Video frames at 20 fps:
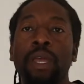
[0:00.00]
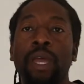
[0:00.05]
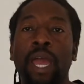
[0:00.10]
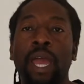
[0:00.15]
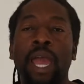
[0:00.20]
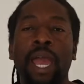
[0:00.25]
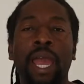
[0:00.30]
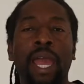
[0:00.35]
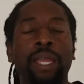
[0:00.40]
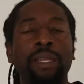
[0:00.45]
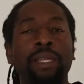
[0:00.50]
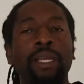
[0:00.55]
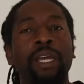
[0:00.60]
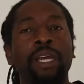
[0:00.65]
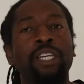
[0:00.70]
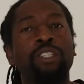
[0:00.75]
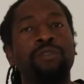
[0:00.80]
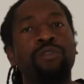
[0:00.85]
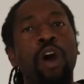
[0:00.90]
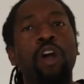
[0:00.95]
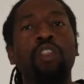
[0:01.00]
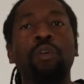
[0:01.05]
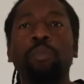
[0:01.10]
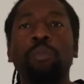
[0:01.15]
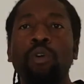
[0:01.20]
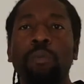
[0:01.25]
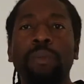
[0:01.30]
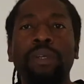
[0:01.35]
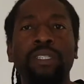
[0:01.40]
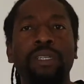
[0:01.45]
and his father
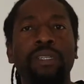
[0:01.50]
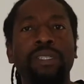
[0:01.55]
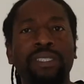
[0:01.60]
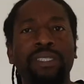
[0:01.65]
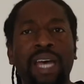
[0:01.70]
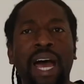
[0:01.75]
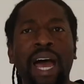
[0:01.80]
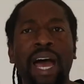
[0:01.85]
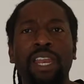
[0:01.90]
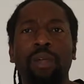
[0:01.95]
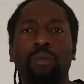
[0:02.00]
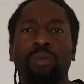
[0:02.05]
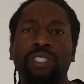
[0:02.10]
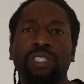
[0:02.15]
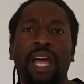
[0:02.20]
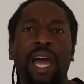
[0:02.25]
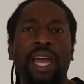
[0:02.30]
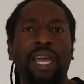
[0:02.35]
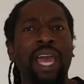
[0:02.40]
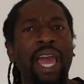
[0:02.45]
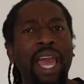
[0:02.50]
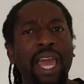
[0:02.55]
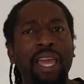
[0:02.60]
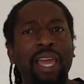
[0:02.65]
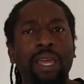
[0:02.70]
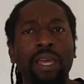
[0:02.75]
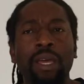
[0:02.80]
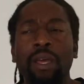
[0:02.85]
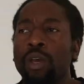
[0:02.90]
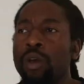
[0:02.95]
pulled me to the side and was like,
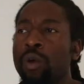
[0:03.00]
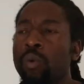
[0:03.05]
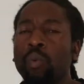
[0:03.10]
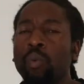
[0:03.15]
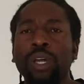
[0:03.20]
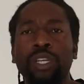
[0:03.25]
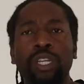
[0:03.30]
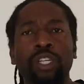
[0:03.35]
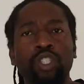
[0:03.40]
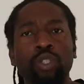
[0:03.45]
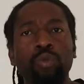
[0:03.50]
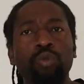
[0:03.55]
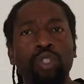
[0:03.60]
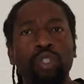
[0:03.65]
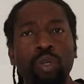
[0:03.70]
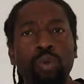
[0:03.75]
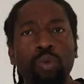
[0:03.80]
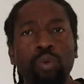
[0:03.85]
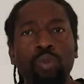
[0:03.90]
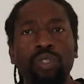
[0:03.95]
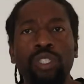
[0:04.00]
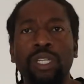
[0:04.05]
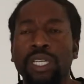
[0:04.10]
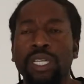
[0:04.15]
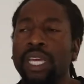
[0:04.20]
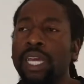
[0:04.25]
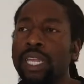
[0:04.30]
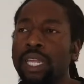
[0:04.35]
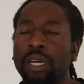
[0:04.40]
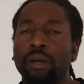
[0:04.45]
hey, what did you do to
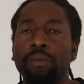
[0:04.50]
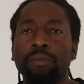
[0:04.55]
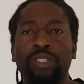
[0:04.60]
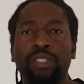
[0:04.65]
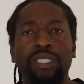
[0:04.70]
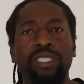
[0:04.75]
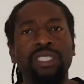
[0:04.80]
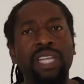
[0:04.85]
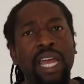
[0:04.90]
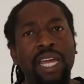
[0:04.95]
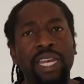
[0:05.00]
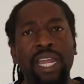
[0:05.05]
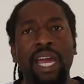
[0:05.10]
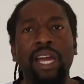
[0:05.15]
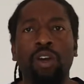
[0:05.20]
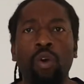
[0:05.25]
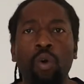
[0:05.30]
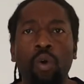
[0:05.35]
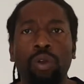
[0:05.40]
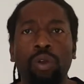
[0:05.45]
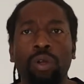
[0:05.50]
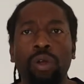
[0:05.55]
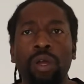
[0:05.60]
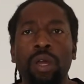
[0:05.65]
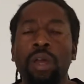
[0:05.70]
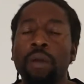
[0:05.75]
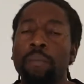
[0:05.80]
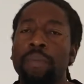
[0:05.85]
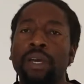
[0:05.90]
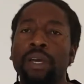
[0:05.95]
get him to stay in that corner?
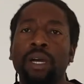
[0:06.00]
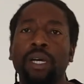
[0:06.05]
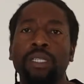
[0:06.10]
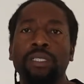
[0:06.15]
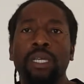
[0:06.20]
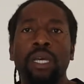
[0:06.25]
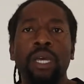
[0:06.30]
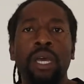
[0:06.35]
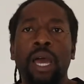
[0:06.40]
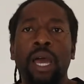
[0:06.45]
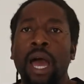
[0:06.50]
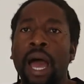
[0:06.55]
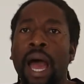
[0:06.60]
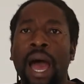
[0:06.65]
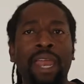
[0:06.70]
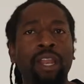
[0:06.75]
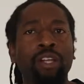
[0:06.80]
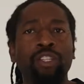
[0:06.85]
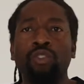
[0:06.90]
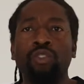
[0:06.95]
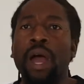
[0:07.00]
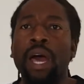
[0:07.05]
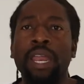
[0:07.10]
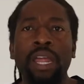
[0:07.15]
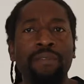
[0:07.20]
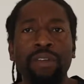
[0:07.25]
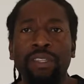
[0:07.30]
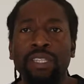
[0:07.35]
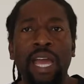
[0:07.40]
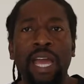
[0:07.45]
Because I done tried
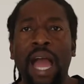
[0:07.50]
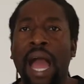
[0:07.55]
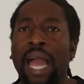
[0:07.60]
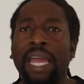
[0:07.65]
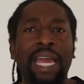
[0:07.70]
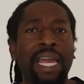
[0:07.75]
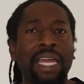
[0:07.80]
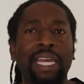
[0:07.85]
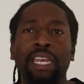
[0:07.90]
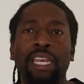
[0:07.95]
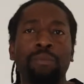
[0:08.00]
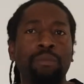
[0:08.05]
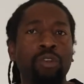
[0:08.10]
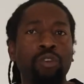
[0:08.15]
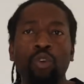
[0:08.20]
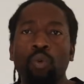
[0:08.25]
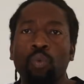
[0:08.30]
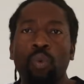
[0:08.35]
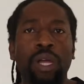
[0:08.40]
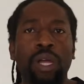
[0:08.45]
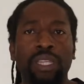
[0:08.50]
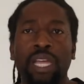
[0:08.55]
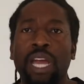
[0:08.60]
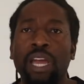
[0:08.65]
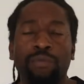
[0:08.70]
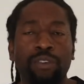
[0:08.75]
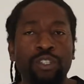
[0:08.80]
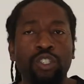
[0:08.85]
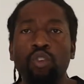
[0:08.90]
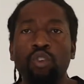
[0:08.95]
everything. I can't get him to do one thing
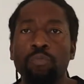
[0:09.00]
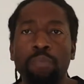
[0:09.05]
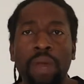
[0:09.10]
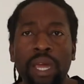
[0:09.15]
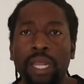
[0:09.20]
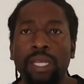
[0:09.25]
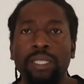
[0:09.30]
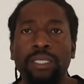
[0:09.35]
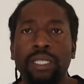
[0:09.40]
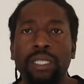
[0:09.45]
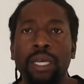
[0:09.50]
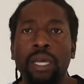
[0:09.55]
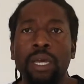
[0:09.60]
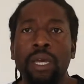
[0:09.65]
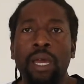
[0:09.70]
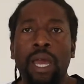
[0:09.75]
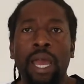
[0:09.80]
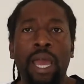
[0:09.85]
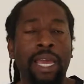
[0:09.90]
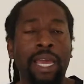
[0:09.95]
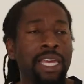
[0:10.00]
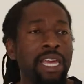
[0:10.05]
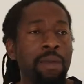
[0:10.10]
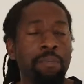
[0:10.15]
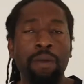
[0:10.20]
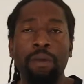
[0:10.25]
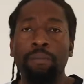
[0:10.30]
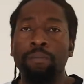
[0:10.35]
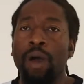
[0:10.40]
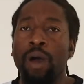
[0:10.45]
for 2 minutes and keep
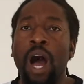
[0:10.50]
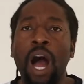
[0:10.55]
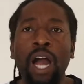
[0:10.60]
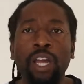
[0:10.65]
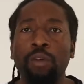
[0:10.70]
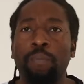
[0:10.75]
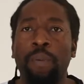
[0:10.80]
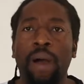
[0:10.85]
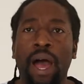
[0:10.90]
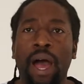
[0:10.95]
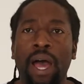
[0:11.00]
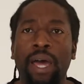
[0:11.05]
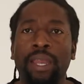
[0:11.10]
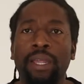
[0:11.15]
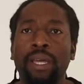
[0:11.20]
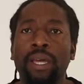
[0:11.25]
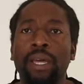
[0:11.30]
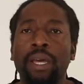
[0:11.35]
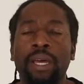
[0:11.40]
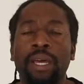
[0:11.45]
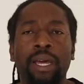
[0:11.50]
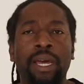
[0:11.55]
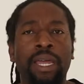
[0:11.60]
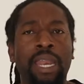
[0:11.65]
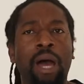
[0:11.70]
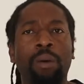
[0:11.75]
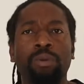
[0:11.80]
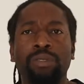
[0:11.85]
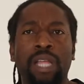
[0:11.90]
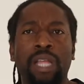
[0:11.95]
him occupied. And
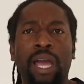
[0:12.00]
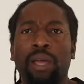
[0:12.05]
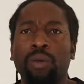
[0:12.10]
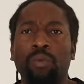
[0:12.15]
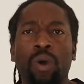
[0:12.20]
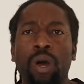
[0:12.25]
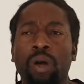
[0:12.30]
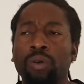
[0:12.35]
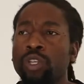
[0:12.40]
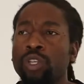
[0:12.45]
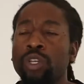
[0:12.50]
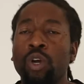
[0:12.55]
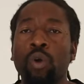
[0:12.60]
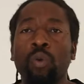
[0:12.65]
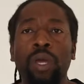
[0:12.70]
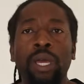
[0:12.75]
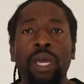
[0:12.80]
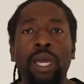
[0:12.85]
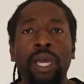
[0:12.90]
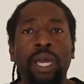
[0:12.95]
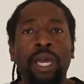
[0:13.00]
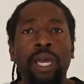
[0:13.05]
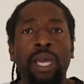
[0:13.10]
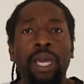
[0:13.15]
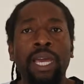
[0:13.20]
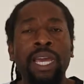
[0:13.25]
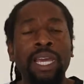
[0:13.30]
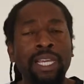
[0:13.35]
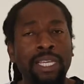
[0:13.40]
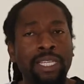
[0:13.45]
I was like, well, you know,
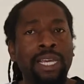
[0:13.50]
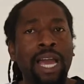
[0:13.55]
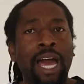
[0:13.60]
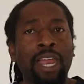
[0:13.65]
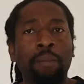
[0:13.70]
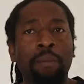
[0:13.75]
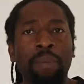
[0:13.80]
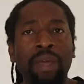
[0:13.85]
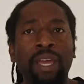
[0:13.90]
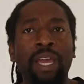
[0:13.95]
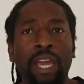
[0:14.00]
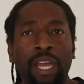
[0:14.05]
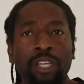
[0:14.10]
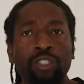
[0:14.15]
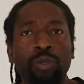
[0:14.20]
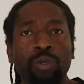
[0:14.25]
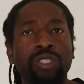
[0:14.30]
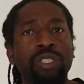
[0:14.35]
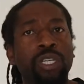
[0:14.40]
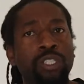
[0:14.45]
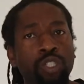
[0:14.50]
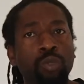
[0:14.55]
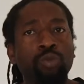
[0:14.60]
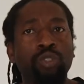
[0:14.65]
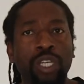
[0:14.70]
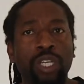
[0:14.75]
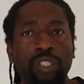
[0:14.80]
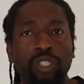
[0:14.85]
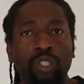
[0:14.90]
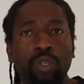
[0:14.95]
he's got a big interest in
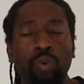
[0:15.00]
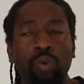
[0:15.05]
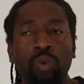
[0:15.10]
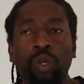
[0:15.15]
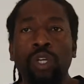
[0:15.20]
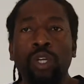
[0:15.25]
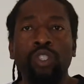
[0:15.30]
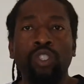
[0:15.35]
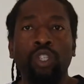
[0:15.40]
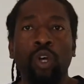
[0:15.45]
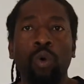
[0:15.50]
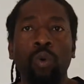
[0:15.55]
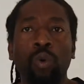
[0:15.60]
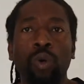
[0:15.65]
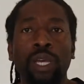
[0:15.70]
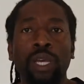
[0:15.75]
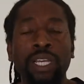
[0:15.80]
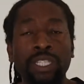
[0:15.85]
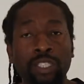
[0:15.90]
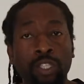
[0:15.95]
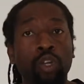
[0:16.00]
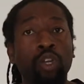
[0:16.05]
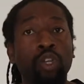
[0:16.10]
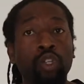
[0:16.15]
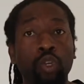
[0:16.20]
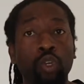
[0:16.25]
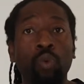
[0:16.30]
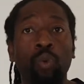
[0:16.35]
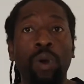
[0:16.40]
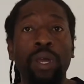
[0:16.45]
jiu-jitsu, so he's gonna
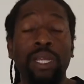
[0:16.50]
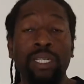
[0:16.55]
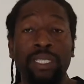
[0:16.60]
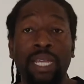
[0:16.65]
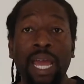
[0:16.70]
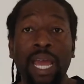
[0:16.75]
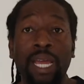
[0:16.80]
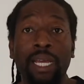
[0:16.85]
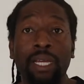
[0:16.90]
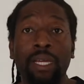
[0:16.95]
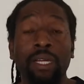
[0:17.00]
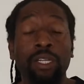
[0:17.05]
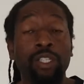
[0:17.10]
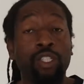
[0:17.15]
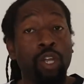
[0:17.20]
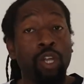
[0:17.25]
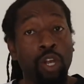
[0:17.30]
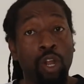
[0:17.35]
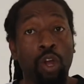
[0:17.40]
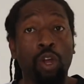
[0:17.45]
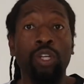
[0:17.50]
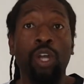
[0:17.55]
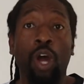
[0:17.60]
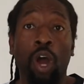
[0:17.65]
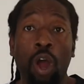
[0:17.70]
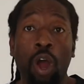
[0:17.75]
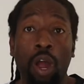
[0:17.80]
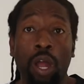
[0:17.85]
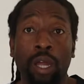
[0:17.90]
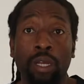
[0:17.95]
do what it takes to learn the
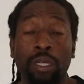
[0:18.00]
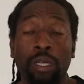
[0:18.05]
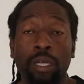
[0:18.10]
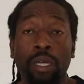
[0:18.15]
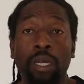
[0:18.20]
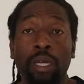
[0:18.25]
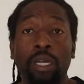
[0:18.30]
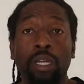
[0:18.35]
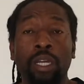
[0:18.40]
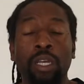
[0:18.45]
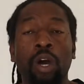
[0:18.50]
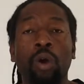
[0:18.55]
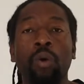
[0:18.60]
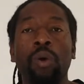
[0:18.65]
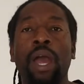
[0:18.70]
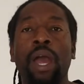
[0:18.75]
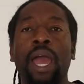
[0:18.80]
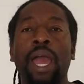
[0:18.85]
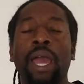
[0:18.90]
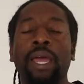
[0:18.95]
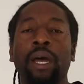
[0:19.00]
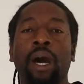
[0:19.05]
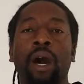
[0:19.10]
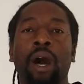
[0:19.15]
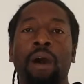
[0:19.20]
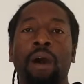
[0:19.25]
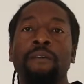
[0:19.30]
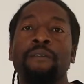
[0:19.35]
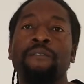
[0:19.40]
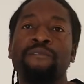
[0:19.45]
art, you know.
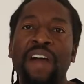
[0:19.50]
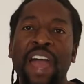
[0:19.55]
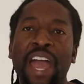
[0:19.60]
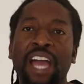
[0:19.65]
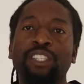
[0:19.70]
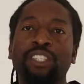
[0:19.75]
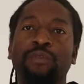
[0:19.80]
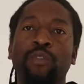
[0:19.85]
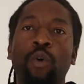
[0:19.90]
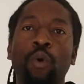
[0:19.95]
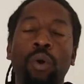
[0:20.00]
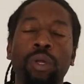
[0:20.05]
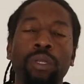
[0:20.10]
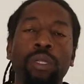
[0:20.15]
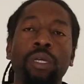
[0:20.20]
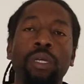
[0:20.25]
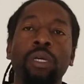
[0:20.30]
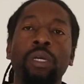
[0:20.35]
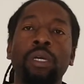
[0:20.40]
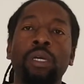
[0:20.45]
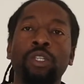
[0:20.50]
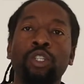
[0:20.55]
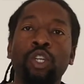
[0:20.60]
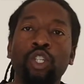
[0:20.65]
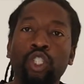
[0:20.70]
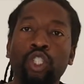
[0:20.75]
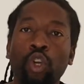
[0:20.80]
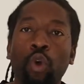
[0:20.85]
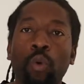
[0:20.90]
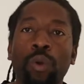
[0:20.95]
And fast forward the
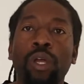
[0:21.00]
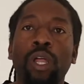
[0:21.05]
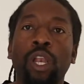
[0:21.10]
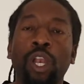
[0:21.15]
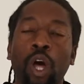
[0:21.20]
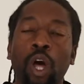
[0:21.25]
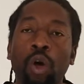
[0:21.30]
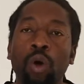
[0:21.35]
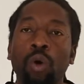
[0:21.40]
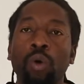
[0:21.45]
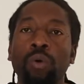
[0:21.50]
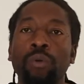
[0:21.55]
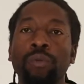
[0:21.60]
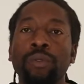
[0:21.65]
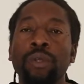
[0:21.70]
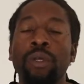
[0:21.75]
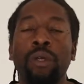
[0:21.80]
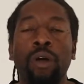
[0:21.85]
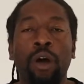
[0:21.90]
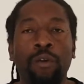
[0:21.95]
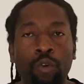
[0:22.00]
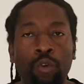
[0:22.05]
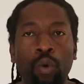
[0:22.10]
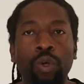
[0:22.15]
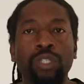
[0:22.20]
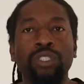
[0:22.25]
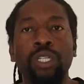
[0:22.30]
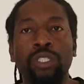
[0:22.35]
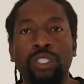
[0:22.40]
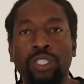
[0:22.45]
story along, of
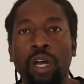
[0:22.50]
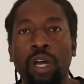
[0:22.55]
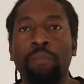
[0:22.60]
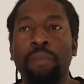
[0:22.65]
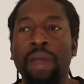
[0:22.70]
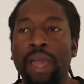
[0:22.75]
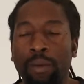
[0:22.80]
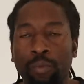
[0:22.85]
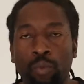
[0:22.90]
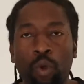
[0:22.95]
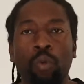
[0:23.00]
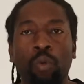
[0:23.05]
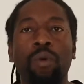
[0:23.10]
course, this young man worked